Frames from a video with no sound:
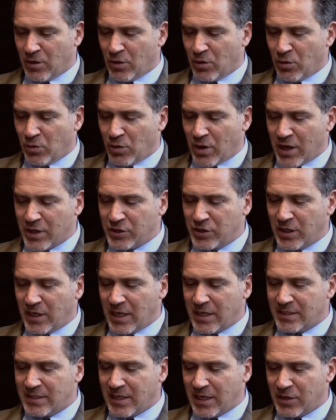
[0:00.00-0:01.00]

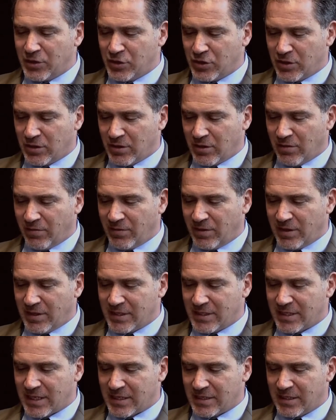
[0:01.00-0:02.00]
rationalization of the
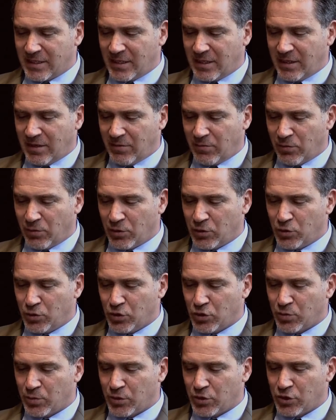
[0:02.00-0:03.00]
necessity for a
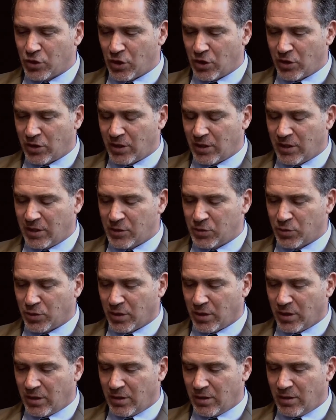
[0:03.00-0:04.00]
Jewish majority in
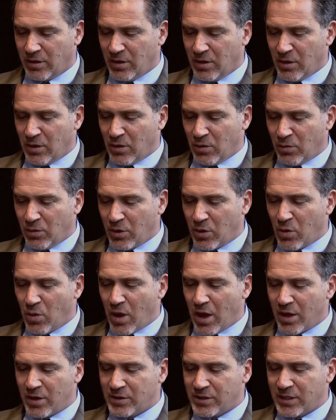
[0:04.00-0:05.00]
Israel
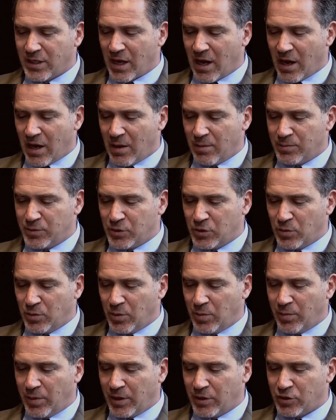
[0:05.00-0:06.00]
requires the Arabs to be
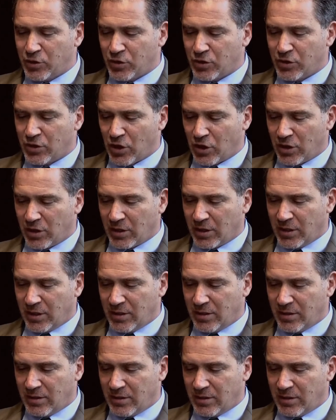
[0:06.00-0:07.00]
pictured darkly,
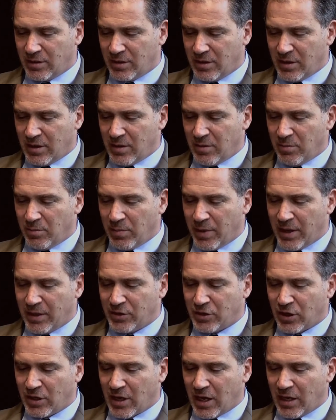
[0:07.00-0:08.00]
bent
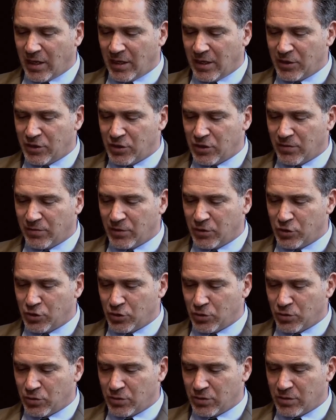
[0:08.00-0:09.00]
annihilation of the
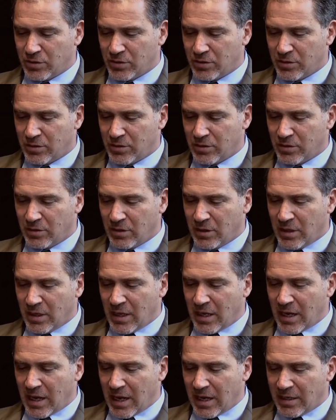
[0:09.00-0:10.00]
Jews,
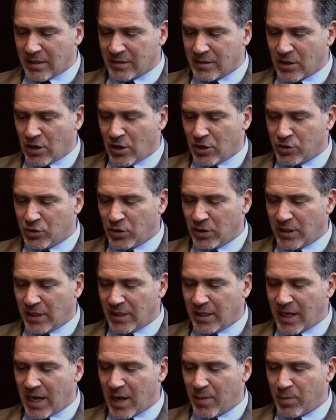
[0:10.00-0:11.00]
and as culturally
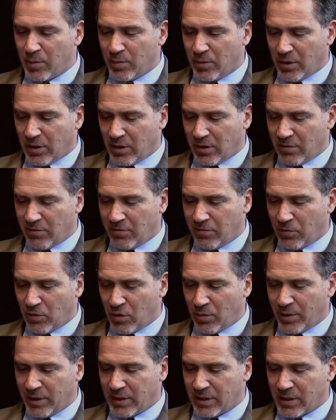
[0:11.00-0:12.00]
incapable of
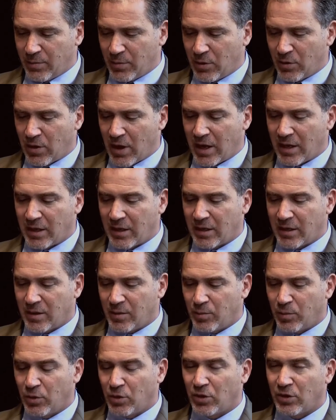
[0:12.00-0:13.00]
forming democratic,
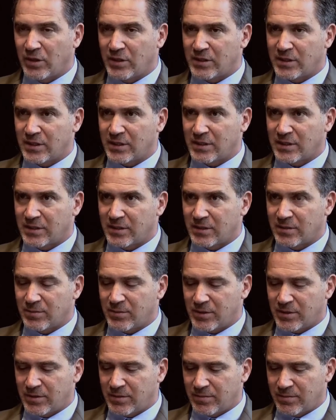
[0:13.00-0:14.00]
pluralistic systems.